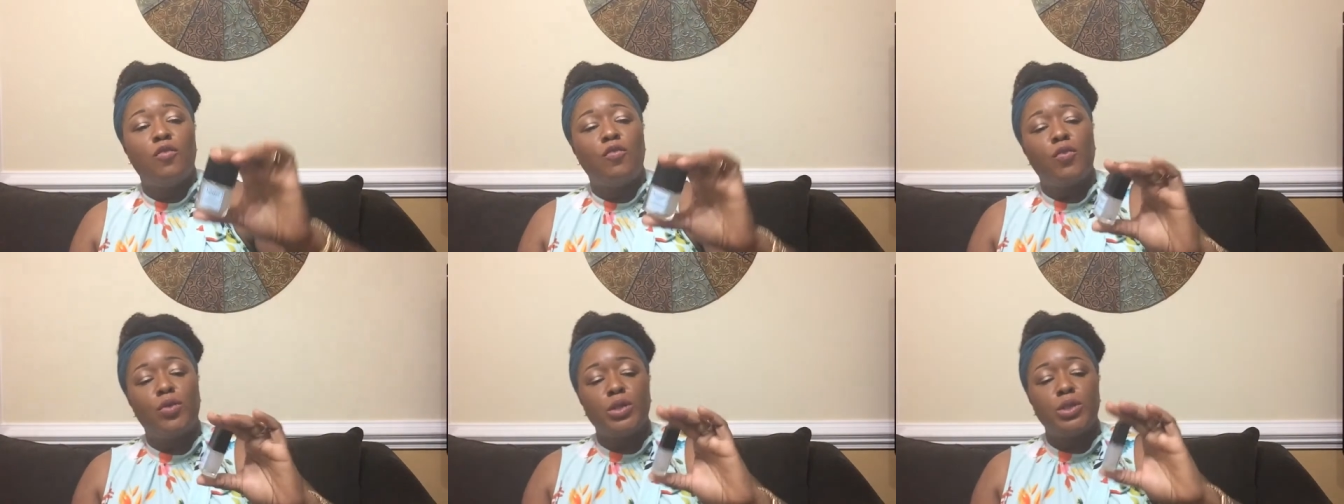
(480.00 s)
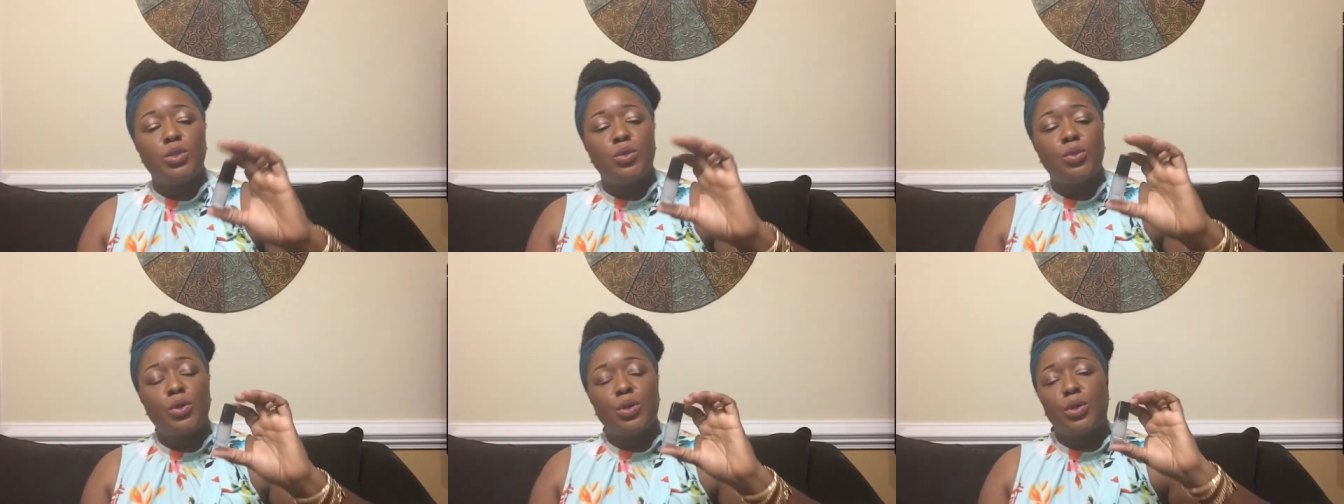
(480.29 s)
for
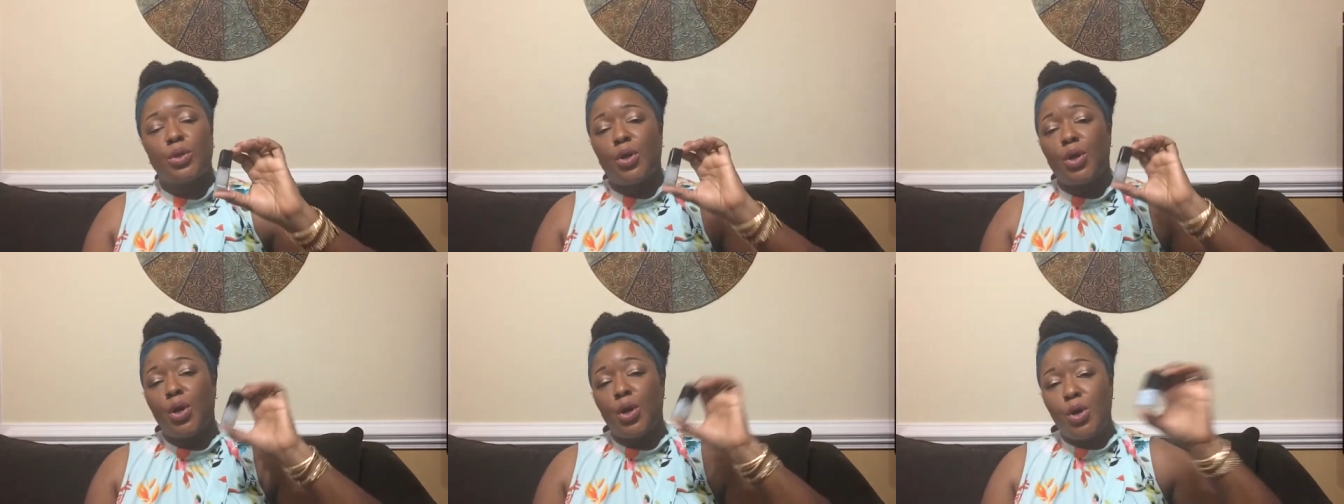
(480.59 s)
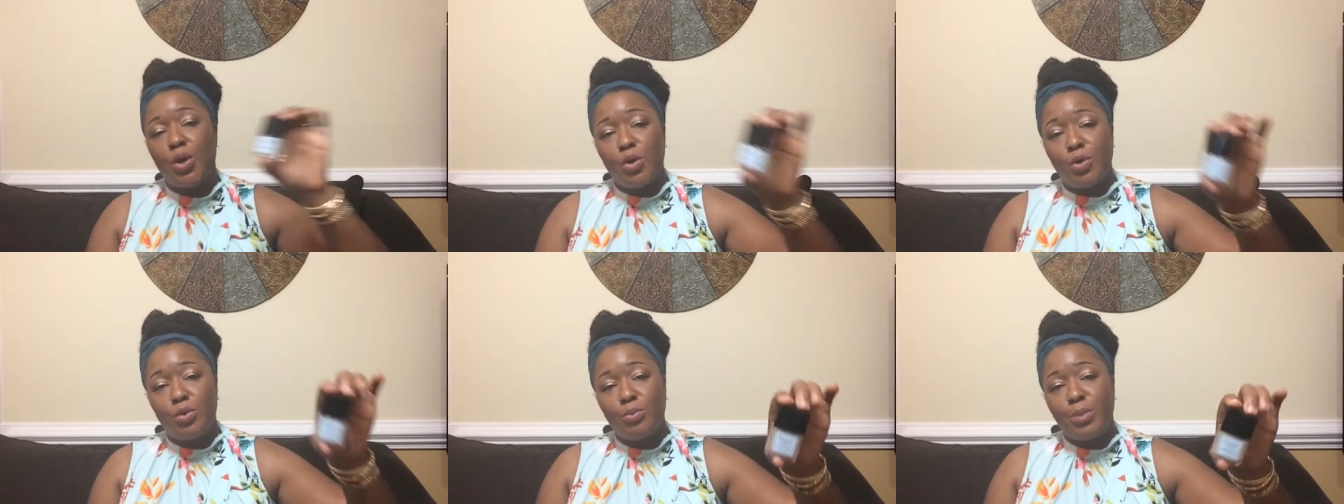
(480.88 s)
doing your
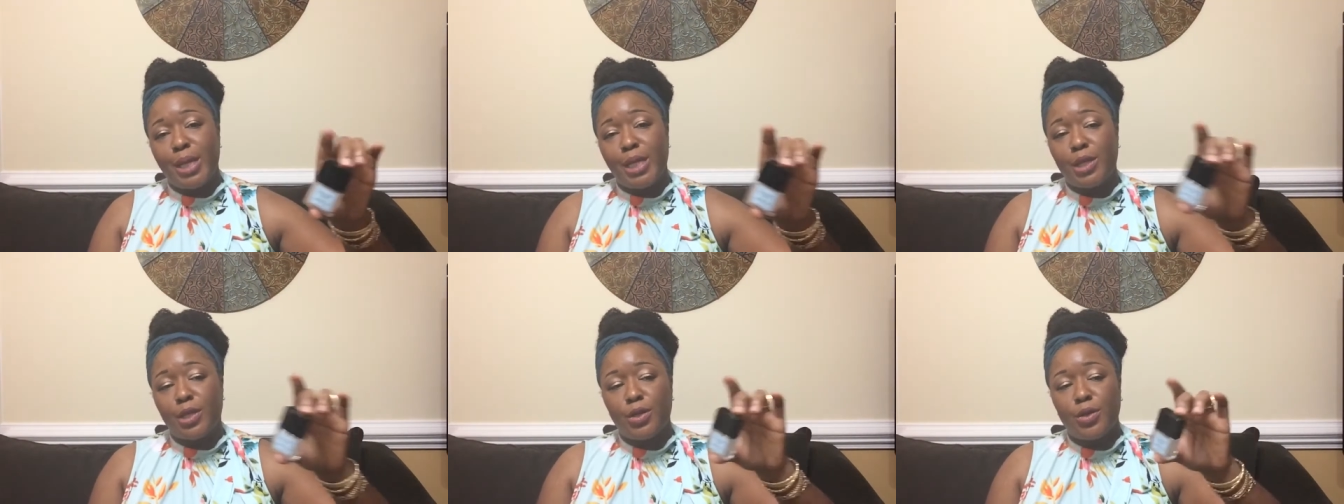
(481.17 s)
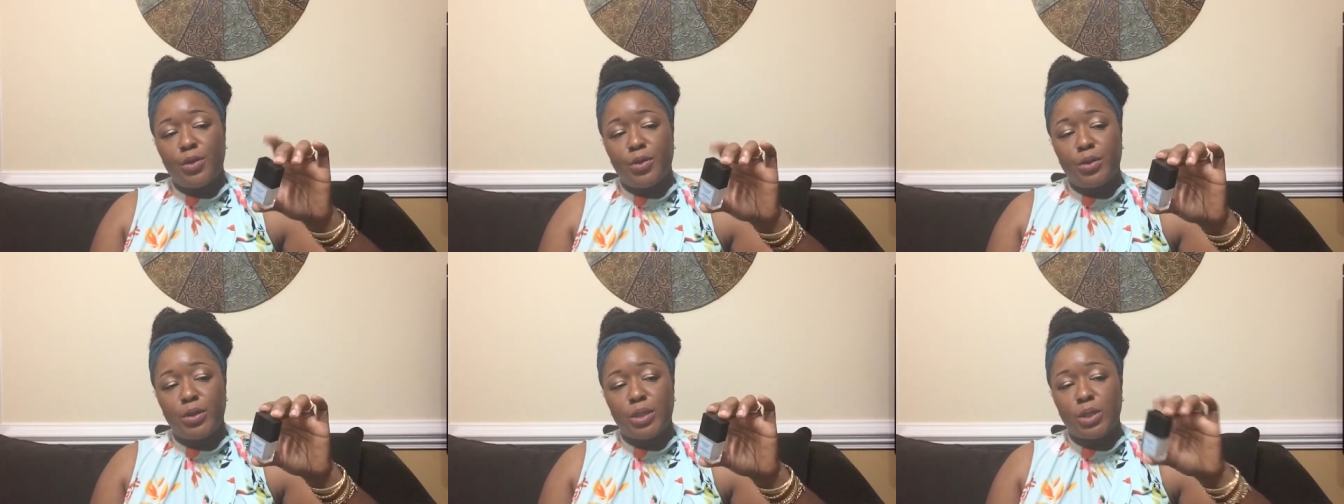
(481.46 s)
own
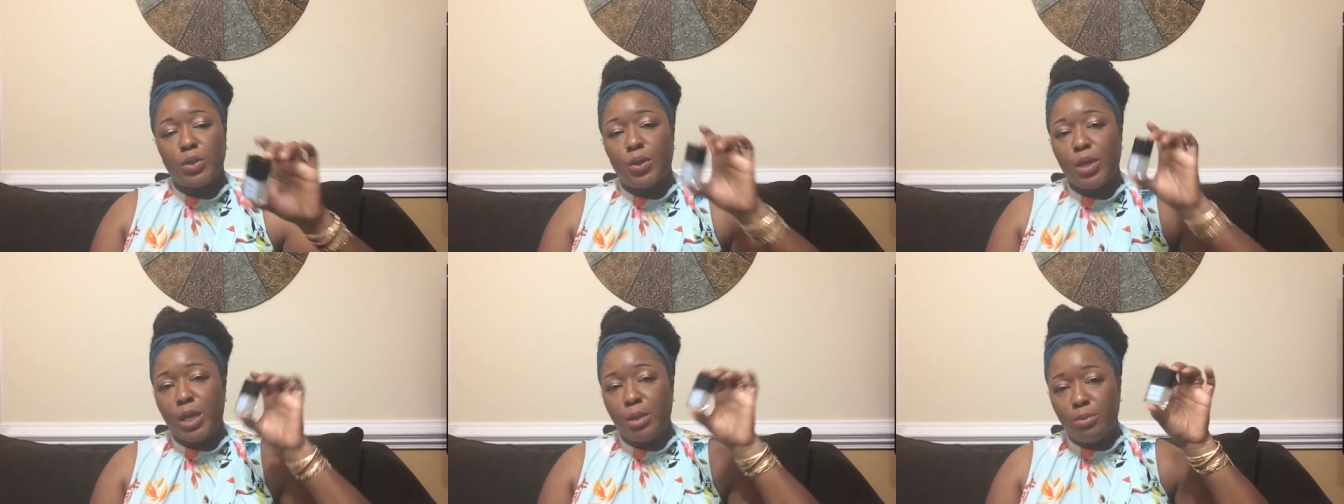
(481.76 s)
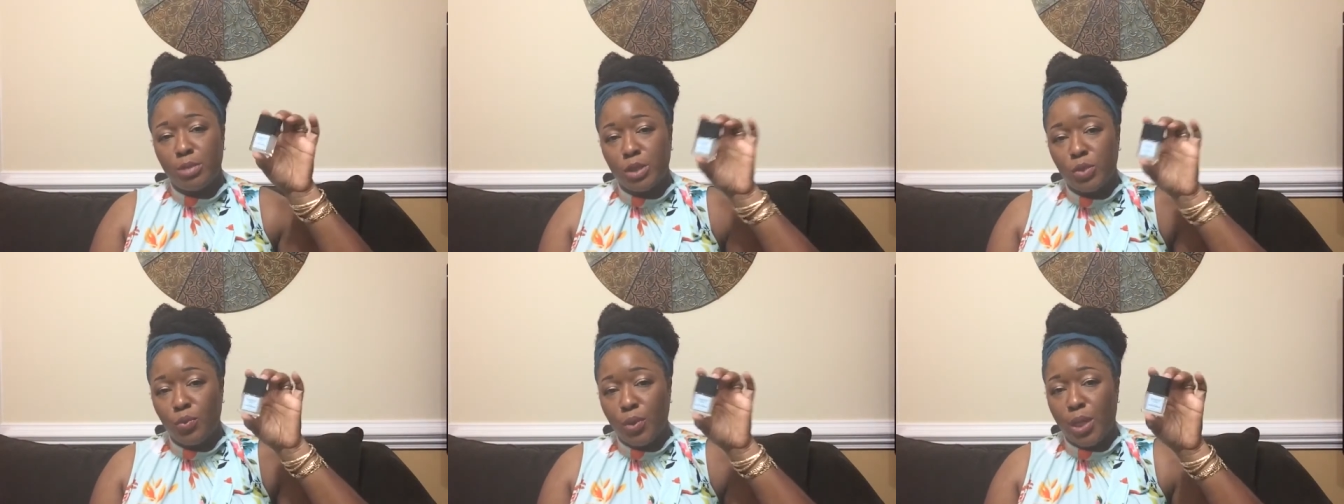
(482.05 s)
manicures or
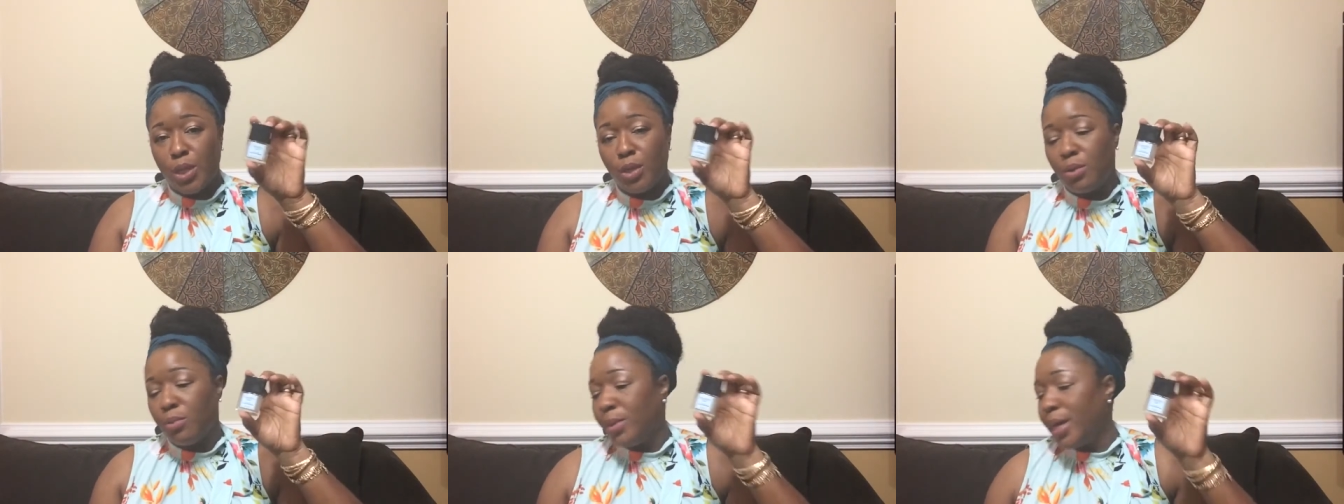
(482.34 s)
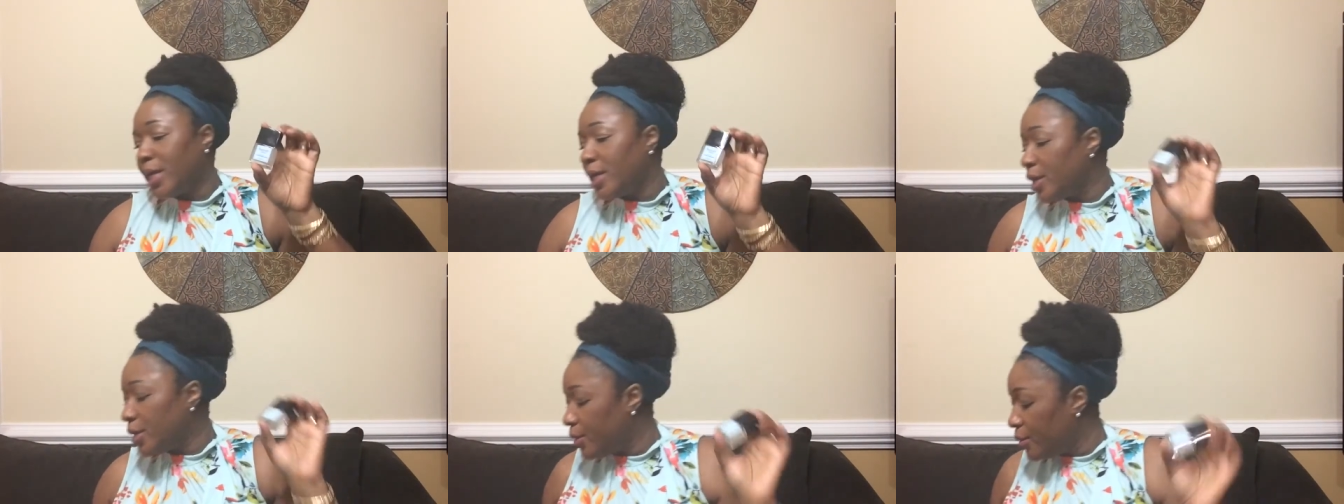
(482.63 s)
in between your
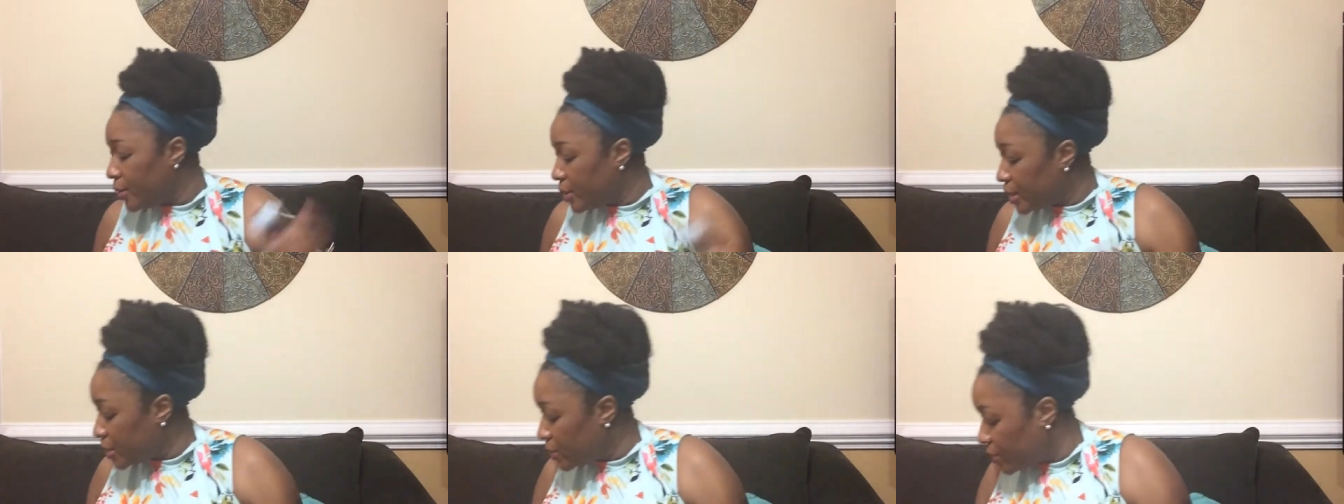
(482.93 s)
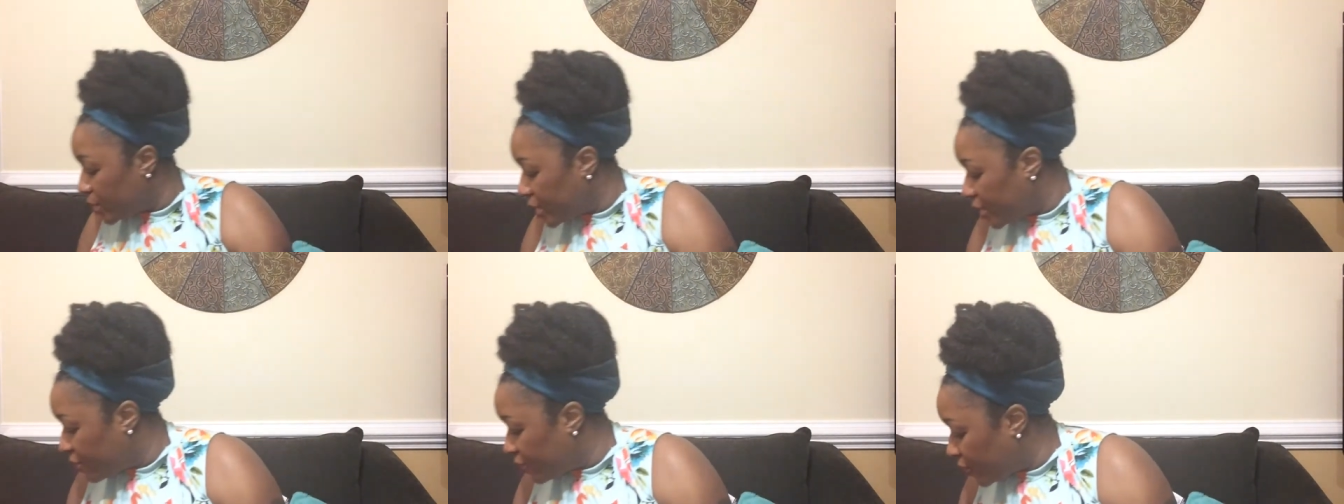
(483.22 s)
manicures or
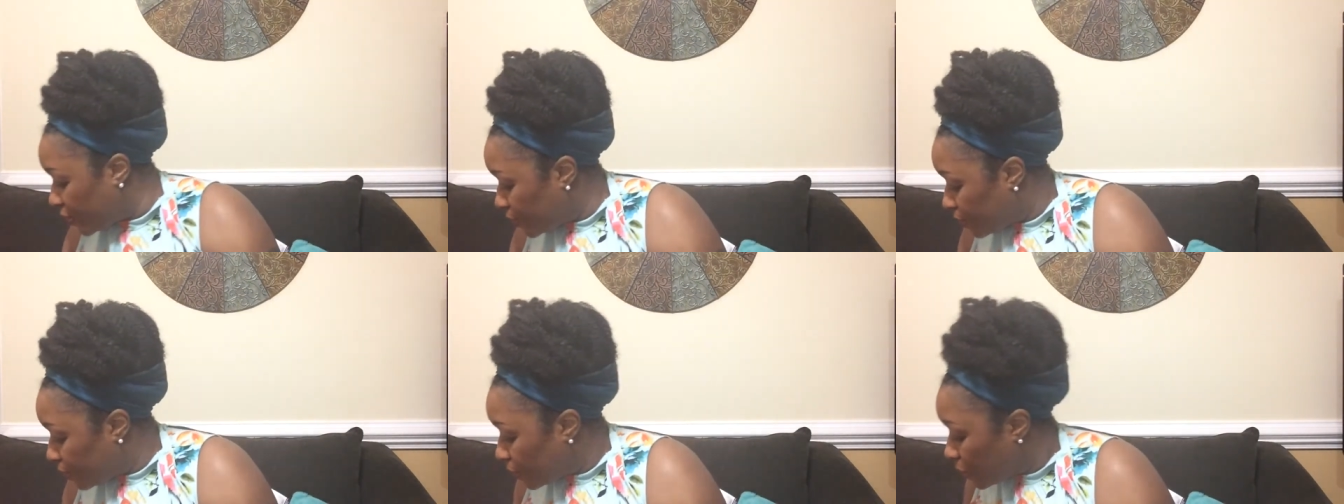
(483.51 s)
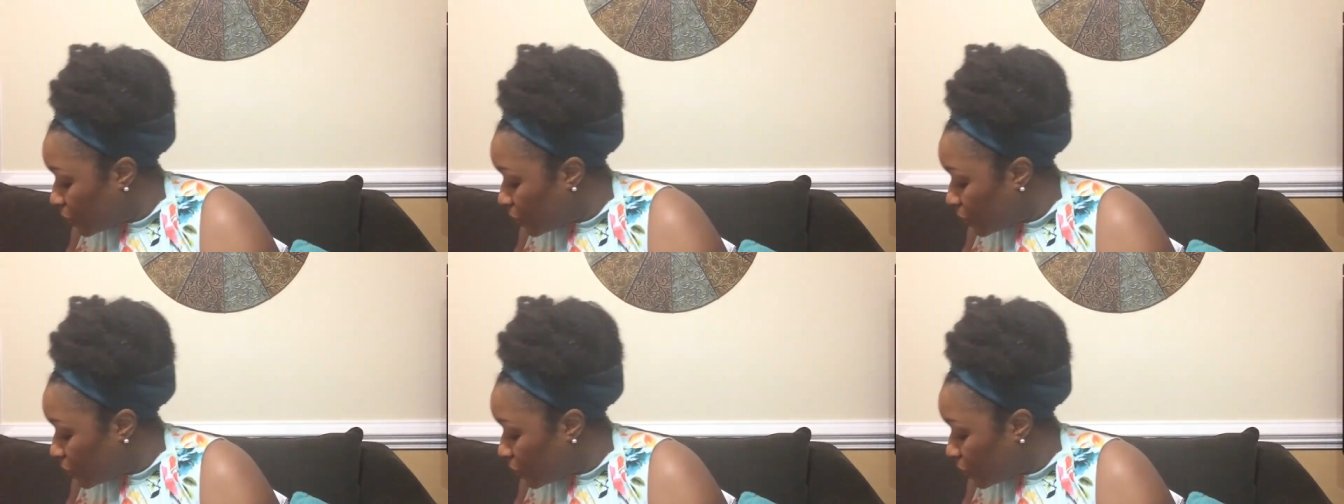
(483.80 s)
whatever.